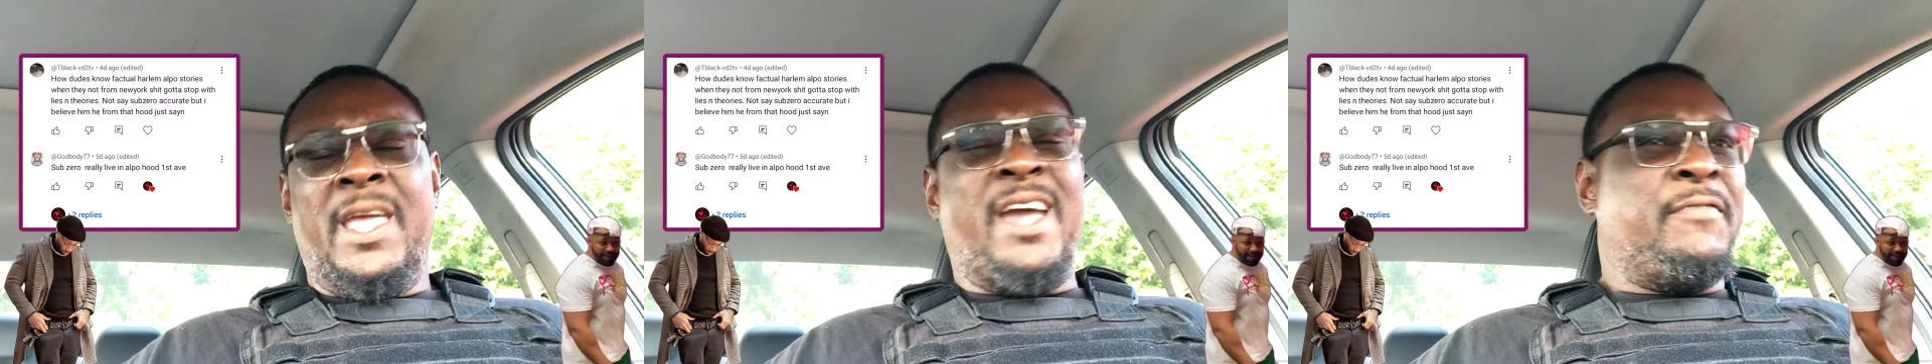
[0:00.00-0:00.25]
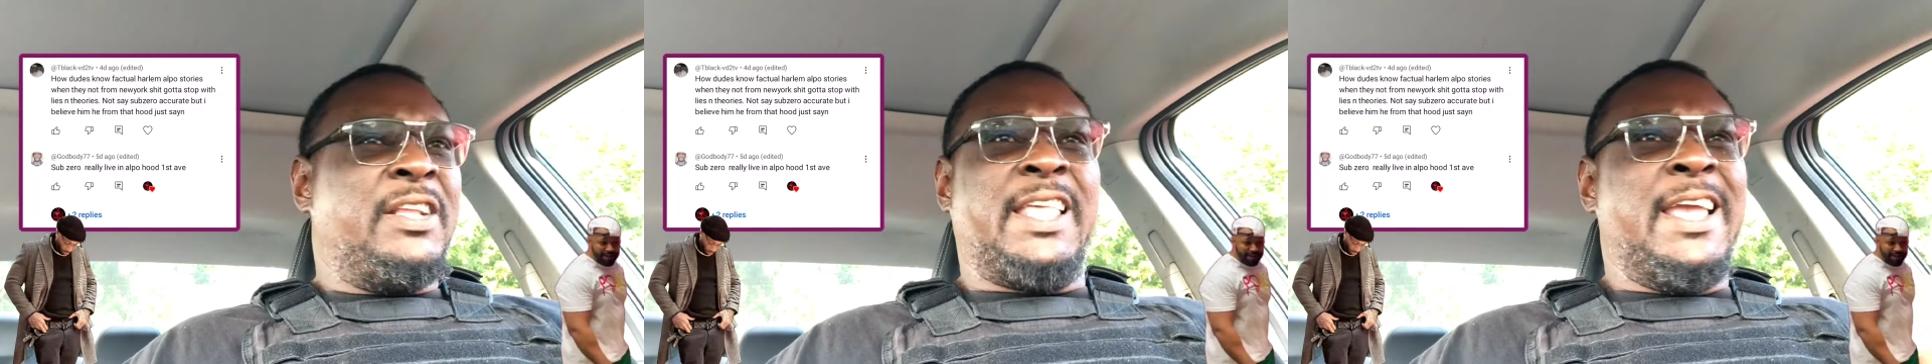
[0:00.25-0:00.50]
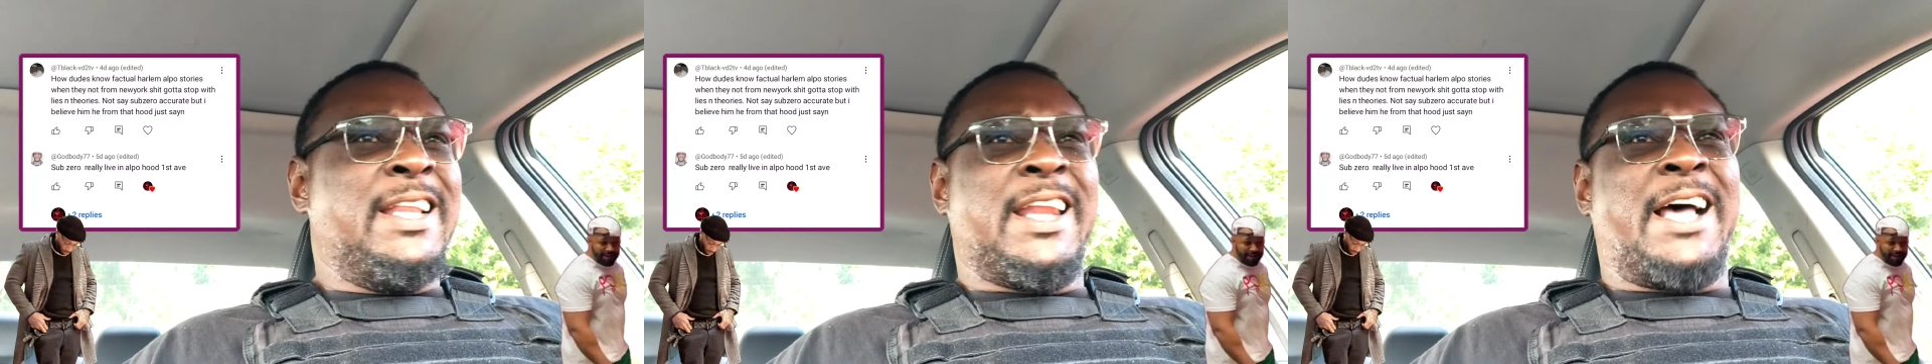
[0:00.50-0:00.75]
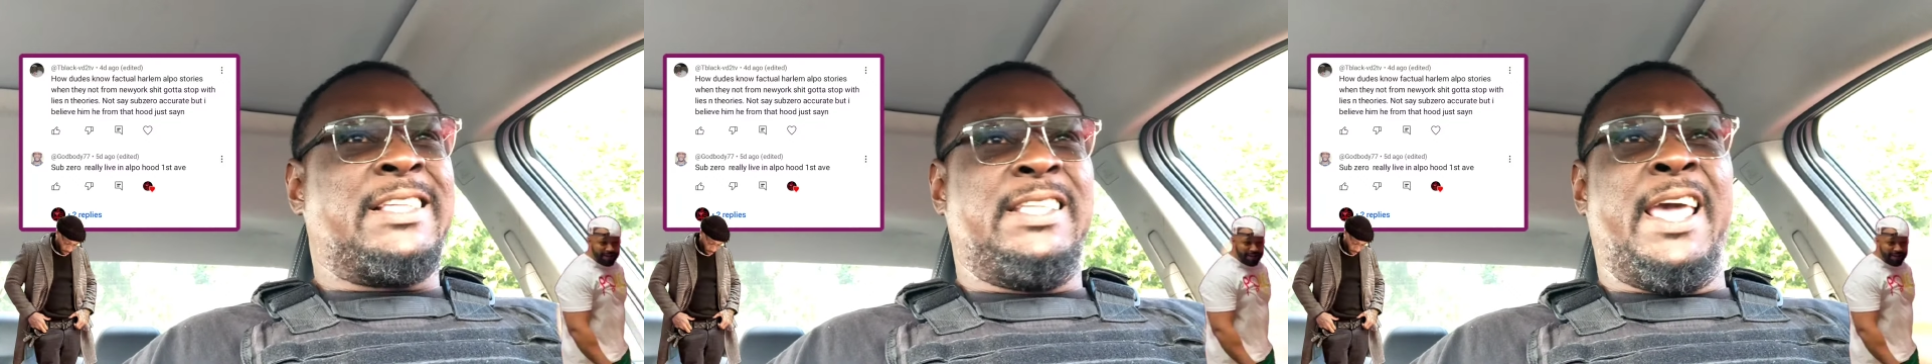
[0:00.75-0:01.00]
Everything
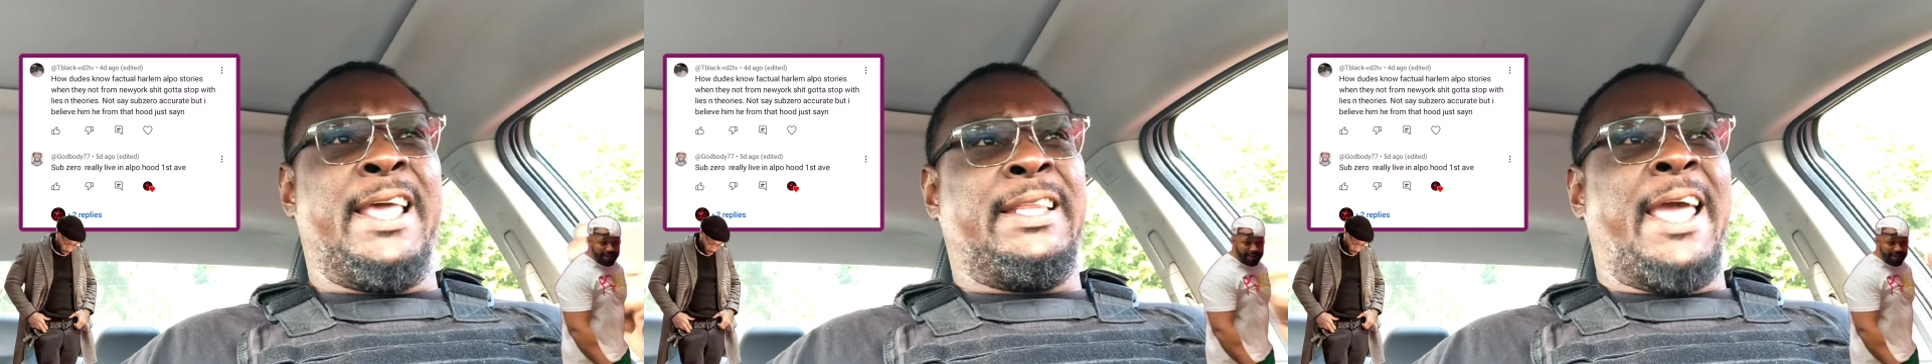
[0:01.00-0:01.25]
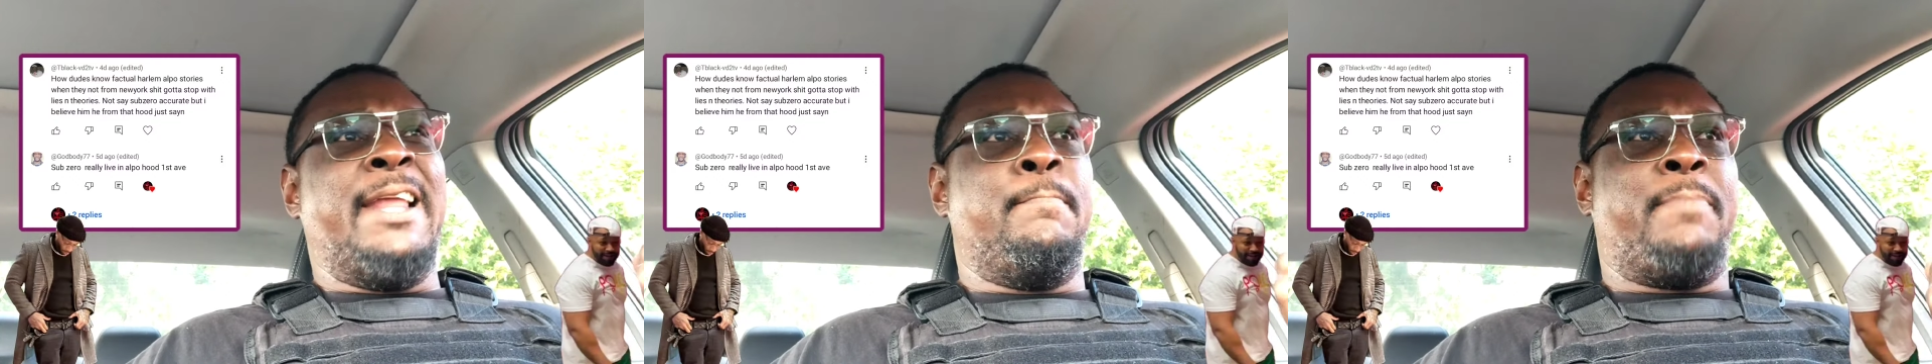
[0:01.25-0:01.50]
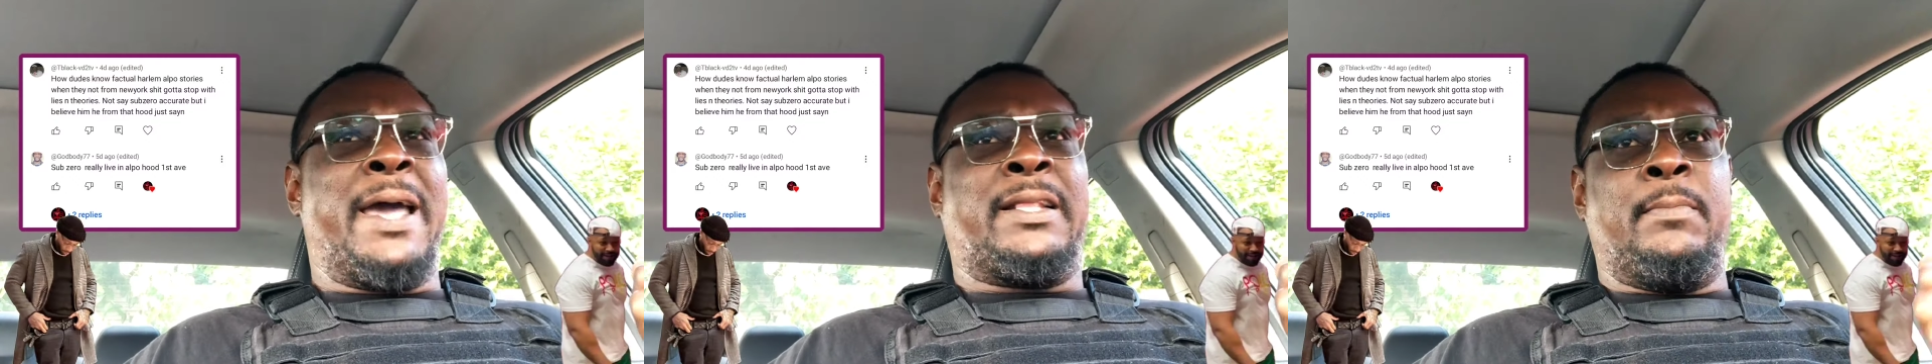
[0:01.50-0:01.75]
that I said dating back